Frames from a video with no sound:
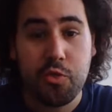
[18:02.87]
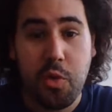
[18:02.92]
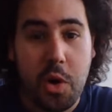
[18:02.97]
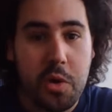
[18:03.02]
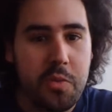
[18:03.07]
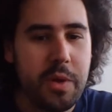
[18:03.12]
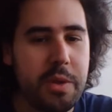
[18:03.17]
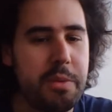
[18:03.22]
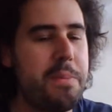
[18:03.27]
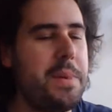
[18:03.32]

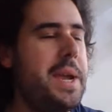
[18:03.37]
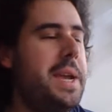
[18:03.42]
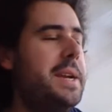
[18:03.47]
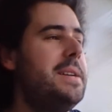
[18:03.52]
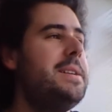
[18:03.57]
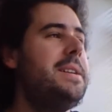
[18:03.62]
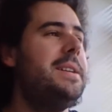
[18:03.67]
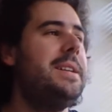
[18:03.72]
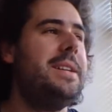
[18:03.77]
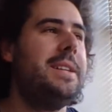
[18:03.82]
wrong with me?
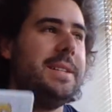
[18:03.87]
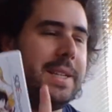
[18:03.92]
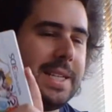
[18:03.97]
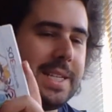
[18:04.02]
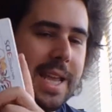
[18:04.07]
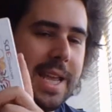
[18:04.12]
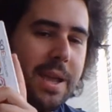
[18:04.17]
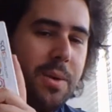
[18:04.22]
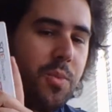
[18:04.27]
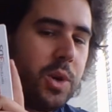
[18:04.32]

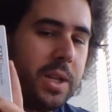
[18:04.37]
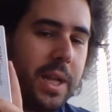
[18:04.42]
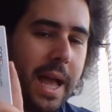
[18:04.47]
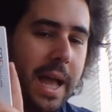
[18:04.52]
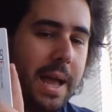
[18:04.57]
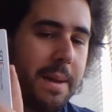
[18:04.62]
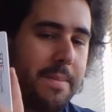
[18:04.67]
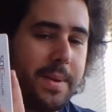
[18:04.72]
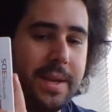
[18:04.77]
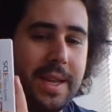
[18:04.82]
But it will
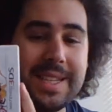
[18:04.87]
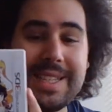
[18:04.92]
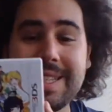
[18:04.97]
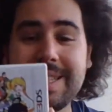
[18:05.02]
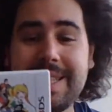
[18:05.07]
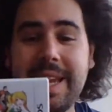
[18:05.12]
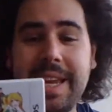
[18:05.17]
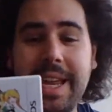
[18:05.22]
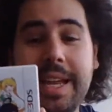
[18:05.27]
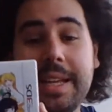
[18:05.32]
happen. As I
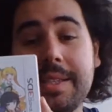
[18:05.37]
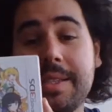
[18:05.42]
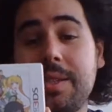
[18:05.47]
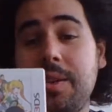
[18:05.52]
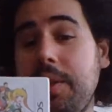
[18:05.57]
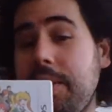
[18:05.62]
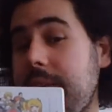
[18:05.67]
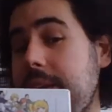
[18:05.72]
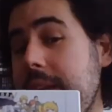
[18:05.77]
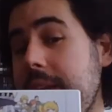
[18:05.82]
said, it's
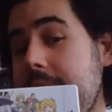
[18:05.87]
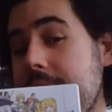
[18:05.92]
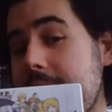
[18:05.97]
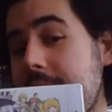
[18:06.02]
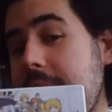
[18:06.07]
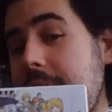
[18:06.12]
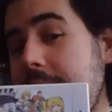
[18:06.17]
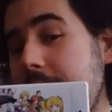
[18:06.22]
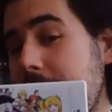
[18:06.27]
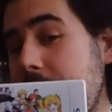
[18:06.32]
the
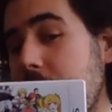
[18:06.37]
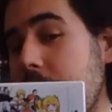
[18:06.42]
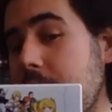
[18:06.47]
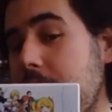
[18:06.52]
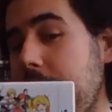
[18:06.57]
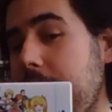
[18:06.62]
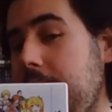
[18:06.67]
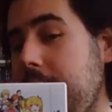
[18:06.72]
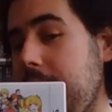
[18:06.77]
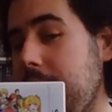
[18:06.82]
3DS game I want
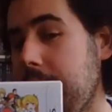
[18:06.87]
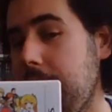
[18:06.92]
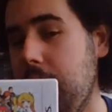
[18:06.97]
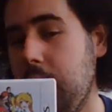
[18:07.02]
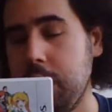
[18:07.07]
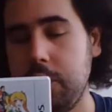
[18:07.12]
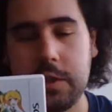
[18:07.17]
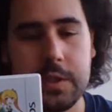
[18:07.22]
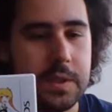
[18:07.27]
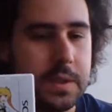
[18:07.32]
to play the
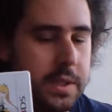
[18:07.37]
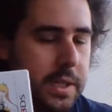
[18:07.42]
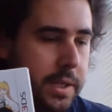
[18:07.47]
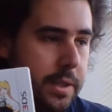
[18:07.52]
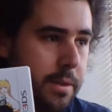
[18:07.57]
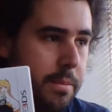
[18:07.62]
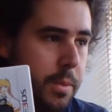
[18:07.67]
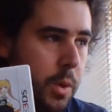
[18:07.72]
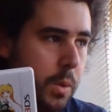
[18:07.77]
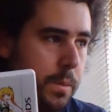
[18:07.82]
most
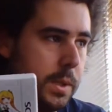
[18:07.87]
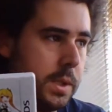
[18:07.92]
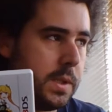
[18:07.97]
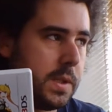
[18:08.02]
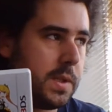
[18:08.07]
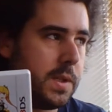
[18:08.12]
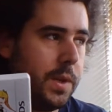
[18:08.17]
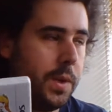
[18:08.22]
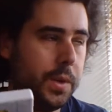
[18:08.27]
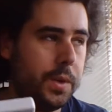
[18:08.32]
at the moment,
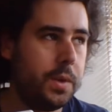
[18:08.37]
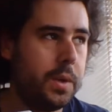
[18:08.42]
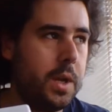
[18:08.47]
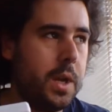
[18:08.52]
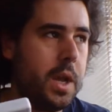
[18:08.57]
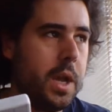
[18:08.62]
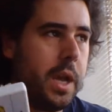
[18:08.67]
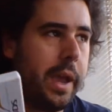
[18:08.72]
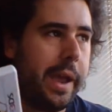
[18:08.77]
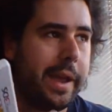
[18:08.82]
so
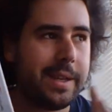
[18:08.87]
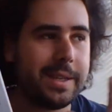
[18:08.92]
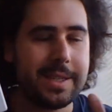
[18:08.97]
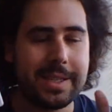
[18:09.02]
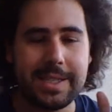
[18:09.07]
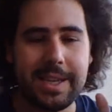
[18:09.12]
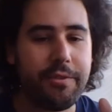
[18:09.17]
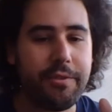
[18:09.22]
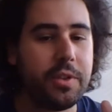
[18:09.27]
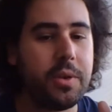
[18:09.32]
it
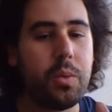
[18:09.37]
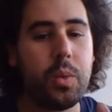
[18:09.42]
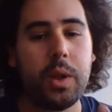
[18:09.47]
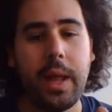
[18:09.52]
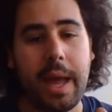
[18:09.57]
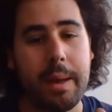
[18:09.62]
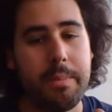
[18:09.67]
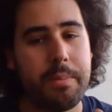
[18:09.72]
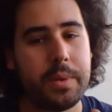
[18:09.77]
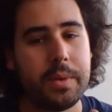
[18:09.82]
definitely will
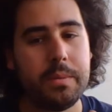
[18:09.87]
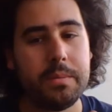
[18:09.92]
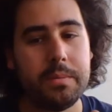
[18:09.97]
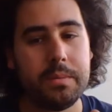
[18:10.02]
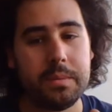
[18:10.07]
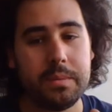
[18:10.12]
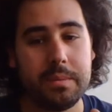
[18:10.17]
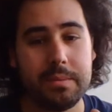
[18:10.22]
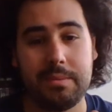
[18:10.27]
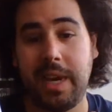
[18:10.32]

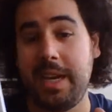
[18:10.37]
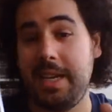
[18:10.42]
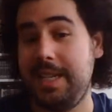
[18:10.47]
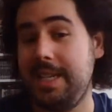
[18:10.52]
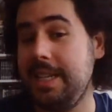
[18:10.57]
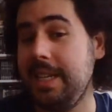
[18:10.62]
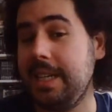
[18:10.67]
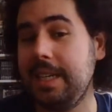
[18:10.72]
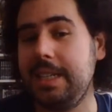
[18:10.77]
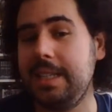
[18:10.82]
happen,
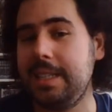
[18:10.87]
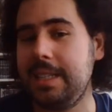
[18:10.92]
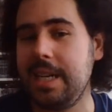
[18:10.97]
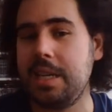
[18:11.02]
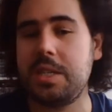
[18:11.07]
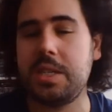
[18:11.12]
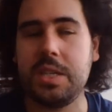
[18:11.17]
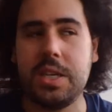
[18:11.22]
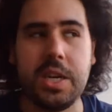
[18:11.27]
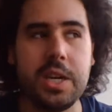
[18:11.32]
ideally
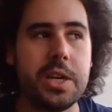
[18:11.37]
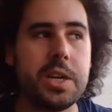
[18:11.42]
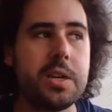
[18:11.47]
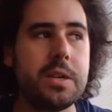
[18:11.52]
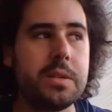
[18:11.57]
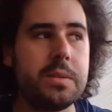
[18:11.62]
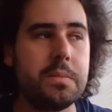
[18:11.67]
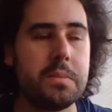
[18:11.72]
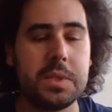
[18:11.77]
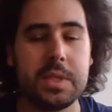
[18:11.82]
this
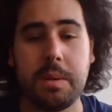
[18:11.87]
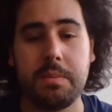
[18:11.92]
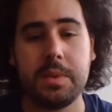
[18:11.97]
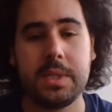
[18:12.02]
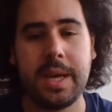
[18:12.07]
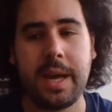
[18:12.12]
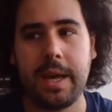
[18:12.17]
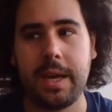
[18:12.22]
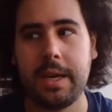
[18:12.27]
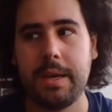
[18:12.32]
year
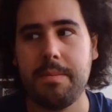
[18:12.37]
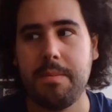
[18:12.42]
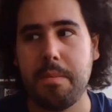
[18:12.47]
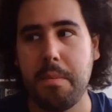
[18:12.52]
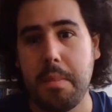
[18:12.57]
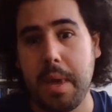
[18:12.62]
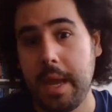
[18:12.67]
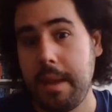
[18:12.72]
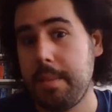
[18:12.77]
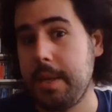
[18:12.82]

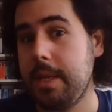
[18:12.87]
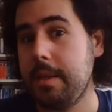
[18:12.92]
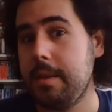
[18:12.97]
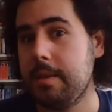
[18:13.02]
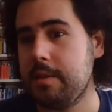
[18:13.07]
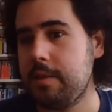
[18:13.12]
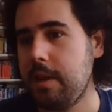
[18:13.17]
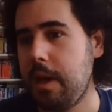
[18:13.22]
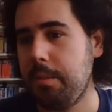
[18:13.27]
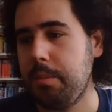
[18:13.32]
sometime, maybe
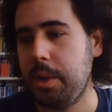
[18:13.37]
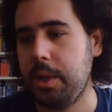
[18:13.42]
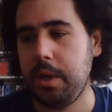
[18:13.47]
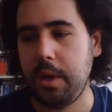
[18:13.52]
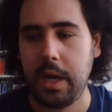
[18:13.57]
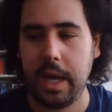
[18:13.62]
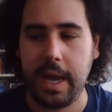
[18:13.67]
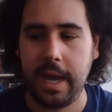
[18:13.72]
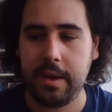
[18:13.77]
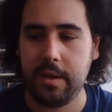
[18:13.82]
the
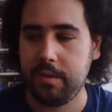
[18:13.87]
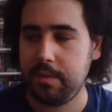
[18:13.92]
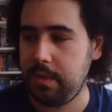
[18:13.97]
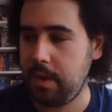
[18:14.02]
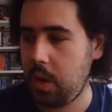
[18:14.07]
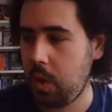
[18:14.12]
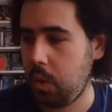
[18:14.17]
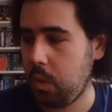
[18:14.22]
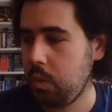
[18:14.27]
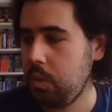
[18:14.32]
summer, I don't
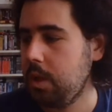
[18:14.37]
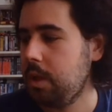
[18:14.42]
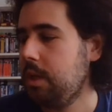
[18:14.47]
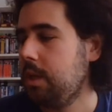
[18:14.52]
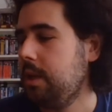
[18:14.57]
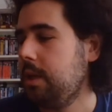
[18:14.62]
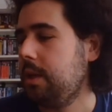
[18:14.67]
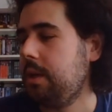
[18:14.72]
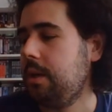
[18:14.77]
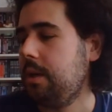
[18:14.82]
know.
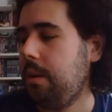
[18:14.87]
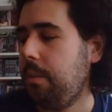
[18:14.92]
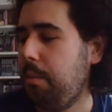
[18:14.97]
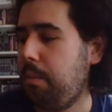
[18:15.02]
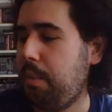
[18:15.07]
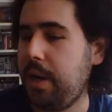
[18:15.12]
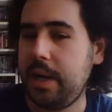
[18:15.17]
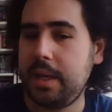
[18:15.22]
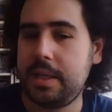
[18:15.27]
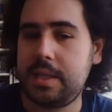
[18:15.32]

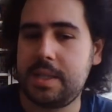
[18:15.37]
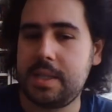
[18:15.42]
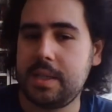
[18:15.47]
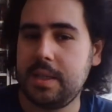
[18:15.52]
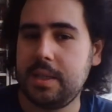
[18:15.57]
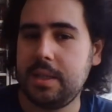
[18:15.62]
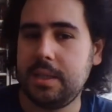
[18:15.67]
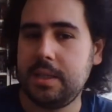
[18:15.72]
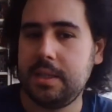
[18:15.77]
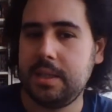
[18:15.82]
But
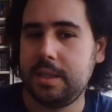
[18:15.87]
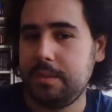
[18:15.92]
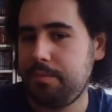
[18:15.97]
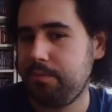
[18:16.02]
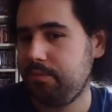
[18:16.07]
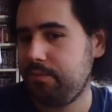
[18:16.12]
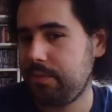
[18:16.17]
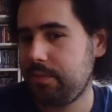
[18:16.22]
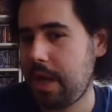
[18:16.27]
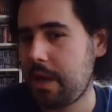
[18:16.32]

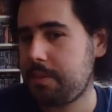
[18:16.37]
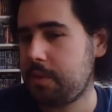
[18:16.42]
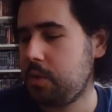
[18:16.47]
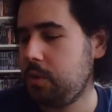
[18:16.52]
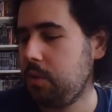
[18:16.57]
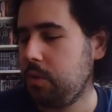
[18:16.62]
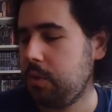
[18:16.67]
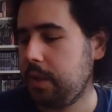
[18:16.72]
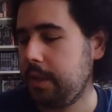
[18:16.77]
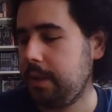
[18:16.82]

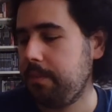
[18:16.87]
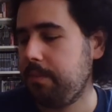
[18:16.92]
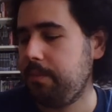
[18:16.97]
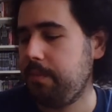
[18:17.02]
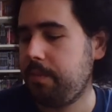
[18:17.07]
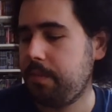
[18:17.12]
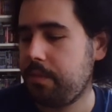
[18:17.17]
absolutely.